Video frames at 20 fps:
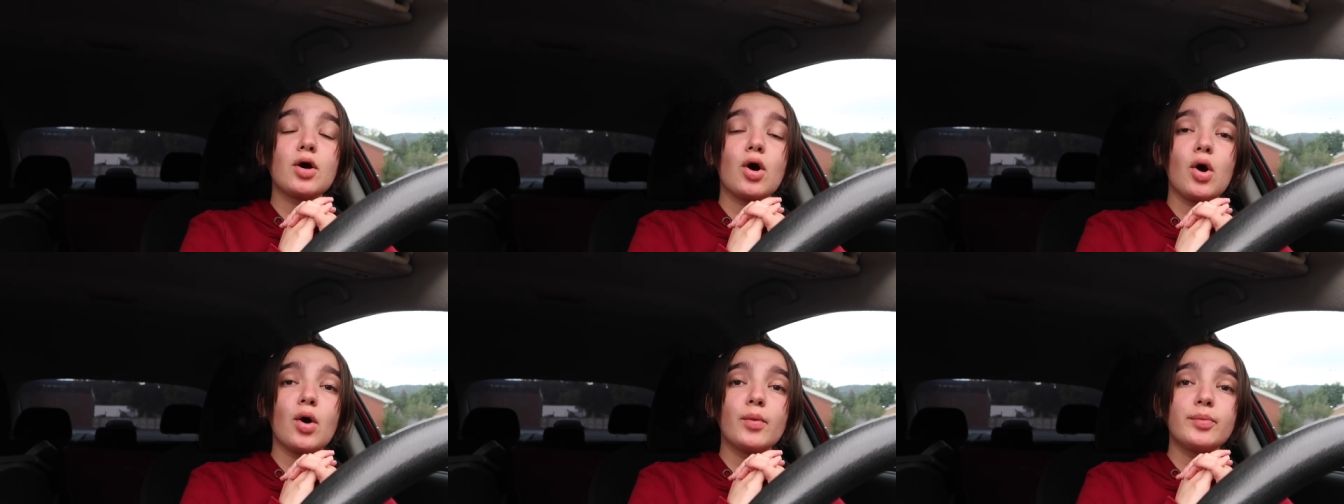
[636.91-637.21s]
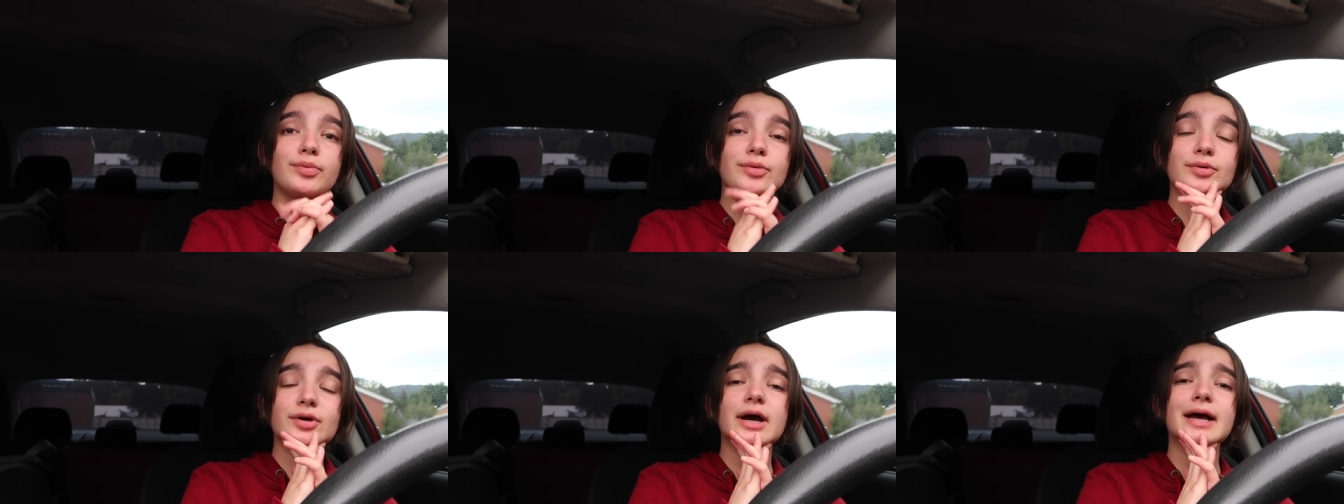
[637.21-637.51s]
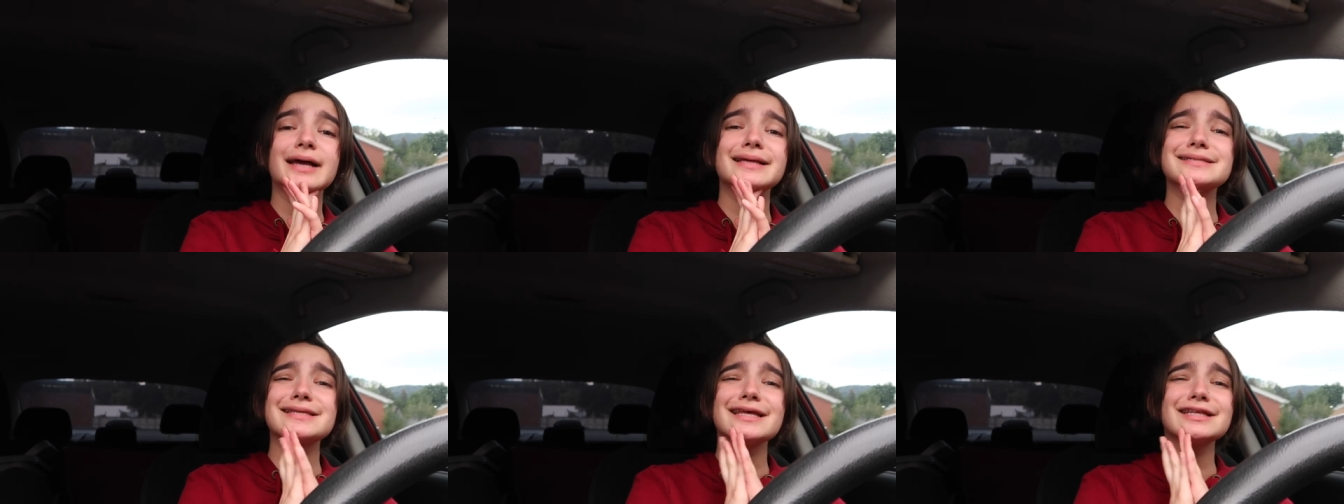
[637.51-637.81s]
hope you
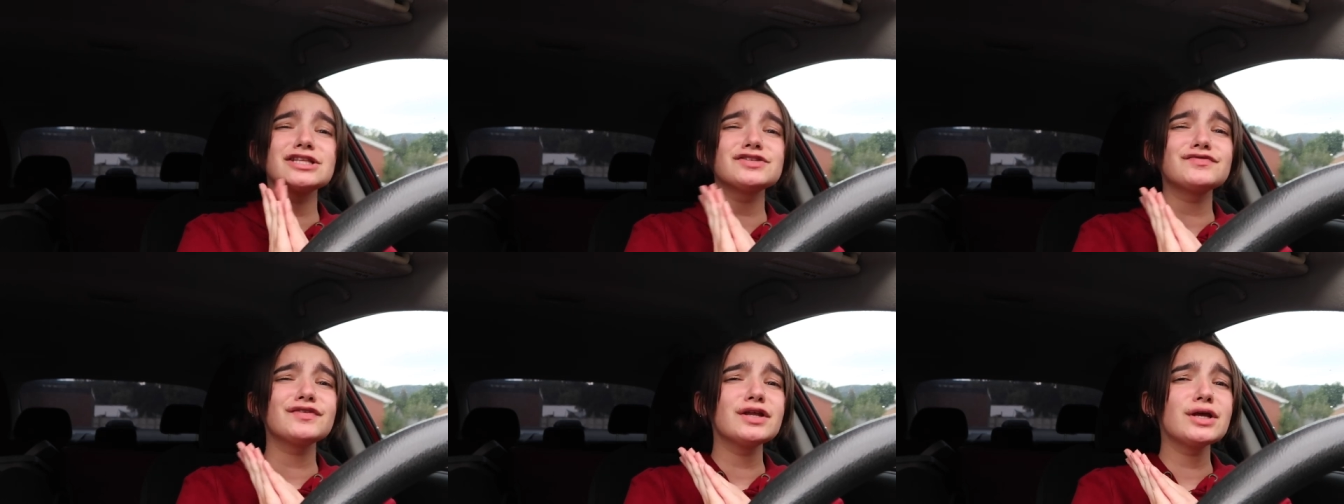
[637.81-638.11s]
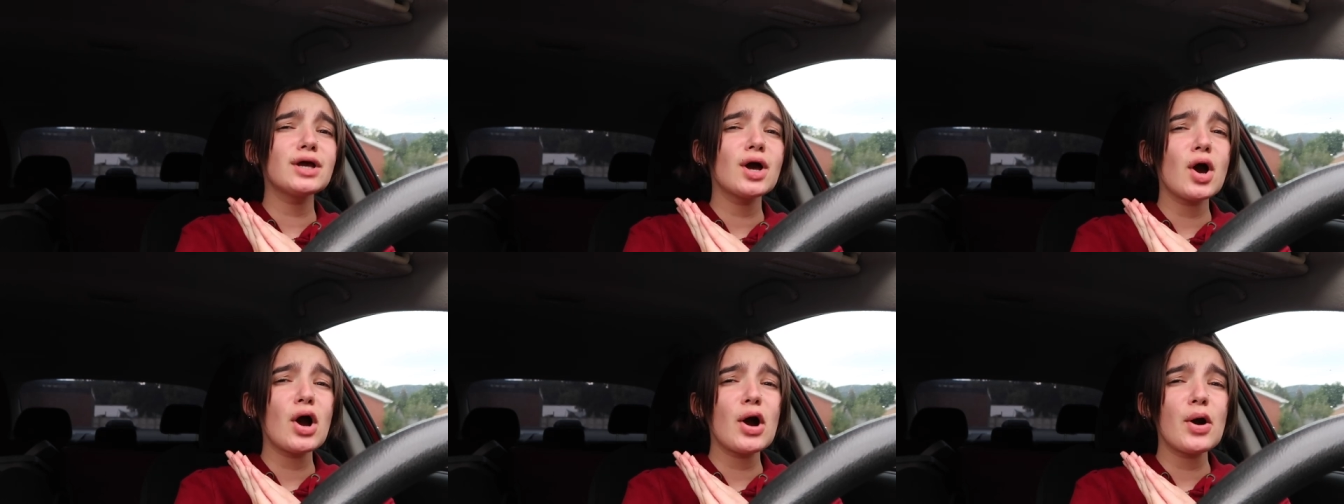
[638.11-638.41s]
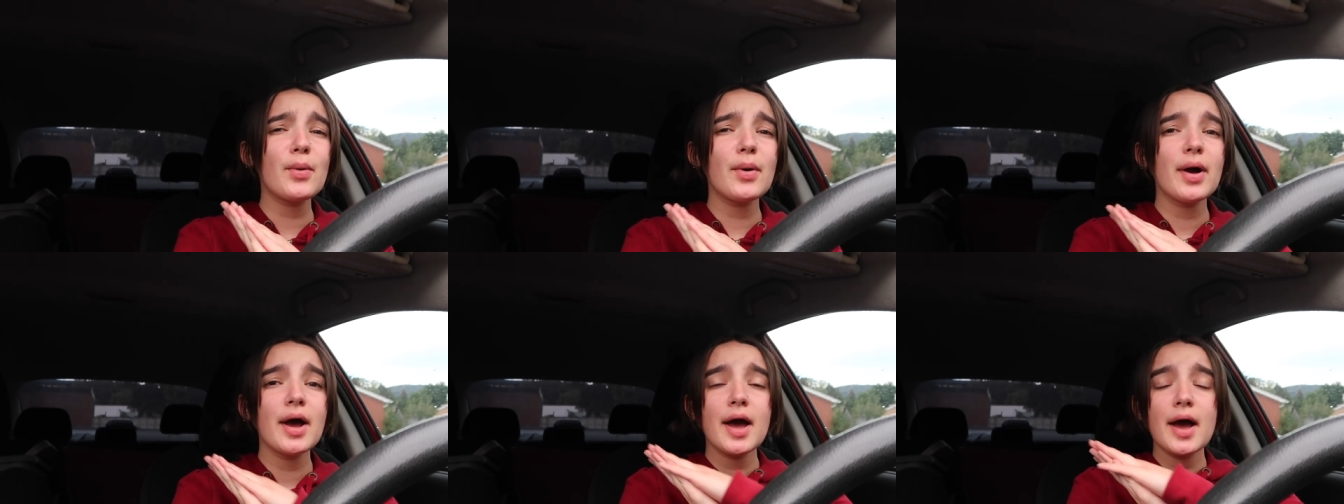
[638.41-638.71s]
guys like this
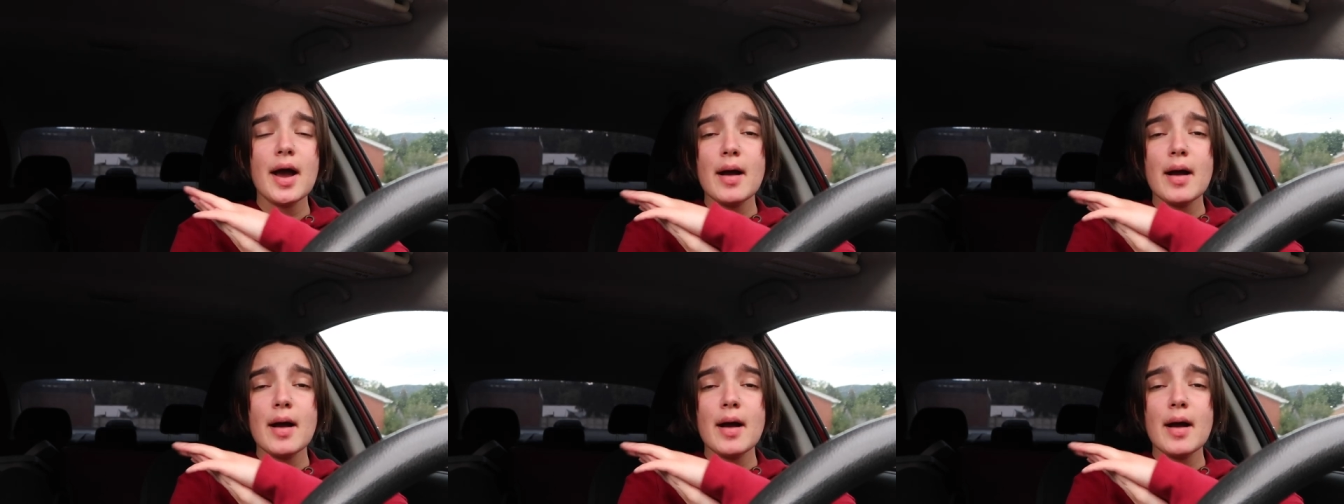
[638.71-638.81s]
video.